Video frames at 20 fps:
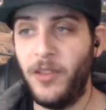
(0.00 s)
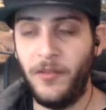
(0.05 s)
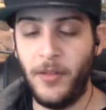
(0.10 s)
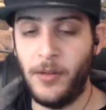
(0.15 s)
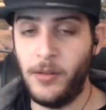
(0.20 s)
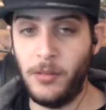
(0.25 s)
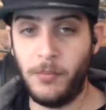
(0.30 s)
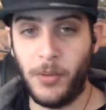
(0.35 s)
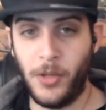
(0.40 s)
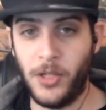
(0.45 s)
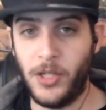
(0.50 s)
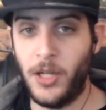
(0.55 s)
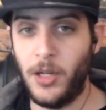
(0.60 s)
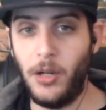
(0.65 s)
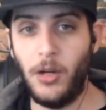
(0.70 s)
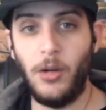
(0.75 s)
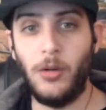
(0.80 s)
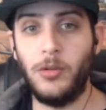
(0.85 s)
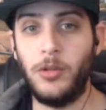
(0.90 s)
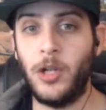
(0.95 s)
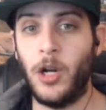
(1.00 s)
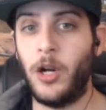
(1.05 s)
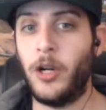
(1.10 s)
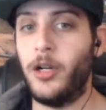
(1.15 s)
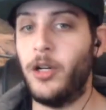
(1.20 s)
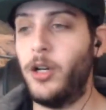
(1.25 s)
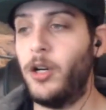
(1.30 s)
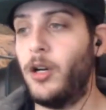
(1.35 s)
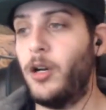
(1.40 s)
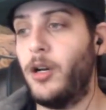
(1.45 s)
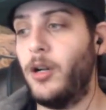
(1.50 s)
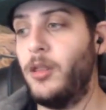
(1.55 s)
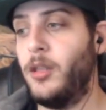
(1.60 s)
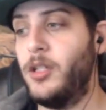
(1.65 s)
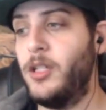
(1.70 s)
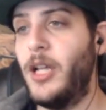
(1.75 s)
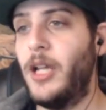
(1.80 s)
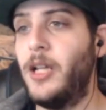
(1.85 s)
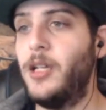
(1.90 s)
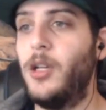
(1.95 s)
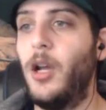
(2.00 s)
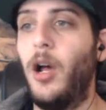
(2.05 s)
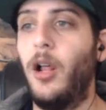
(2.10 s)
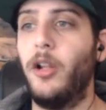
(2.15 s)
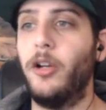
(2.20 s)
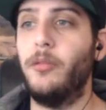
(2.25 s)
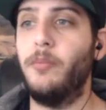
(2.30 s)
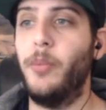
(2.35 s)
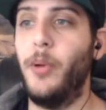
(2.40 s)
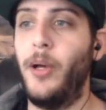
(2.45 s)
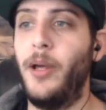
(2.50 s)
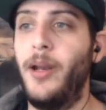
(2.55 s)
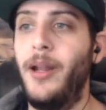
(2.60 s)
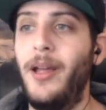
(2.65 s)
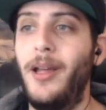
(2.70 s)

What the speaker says: 50% owned, target her in the $10, but